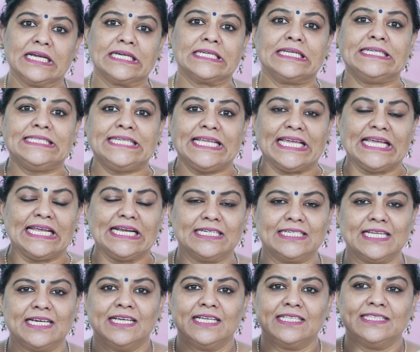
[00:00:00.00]

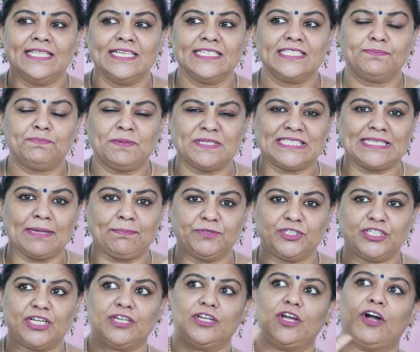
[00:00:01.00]
critiqued this
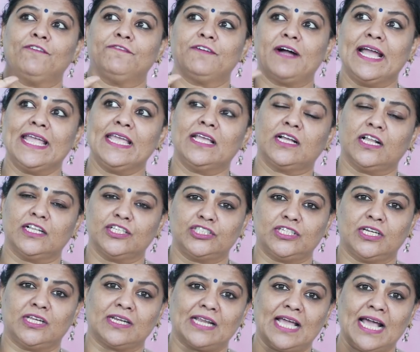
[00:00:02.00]
perception of high
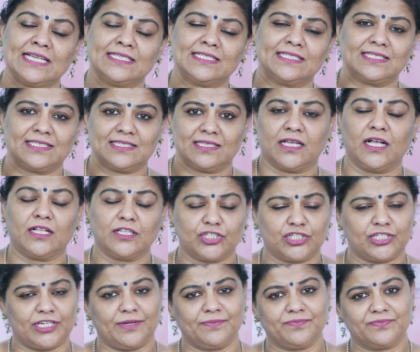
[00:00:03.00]
culture as
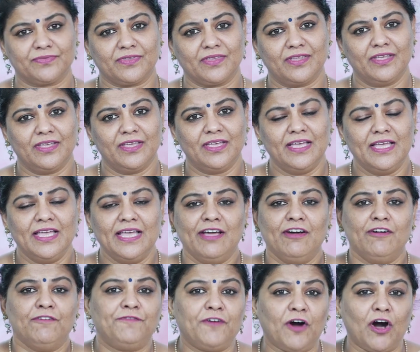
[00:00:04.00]
culture.
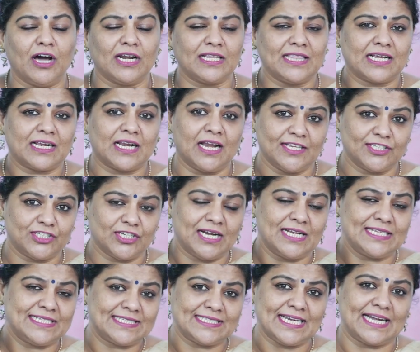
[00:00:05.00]
For the
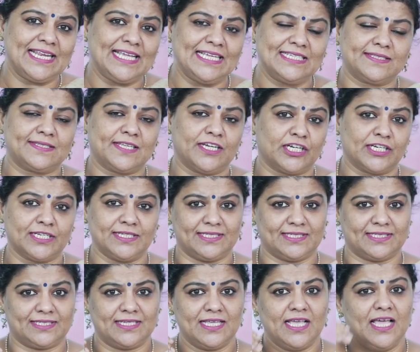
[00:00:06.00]
cultural studies
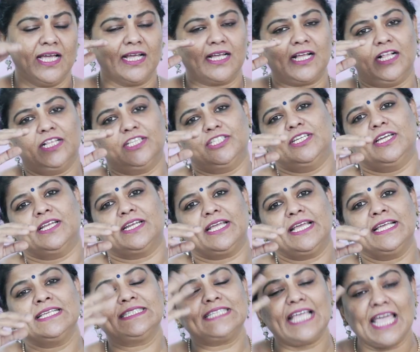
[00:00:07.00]
theorists, culture
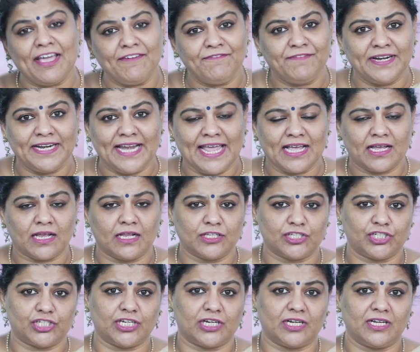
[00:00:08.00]
is everyday
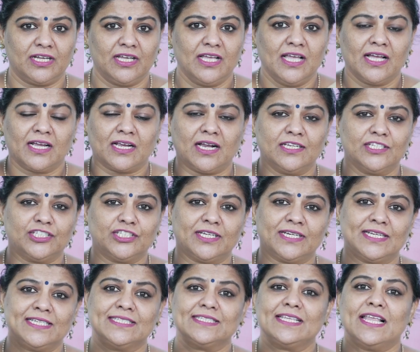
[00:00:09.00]
culture. Culture
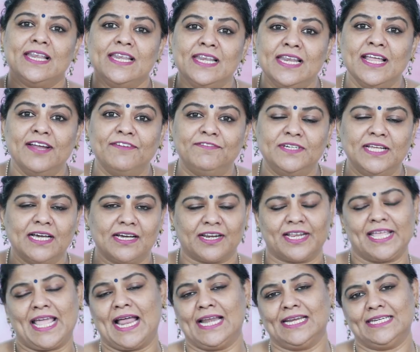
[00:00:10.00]
is lived
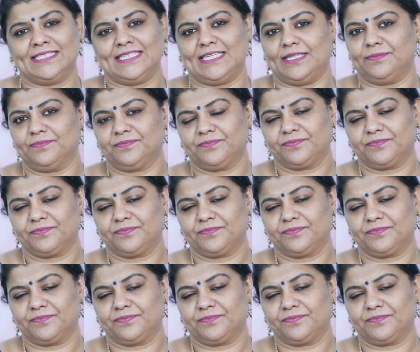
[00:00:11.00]
reality.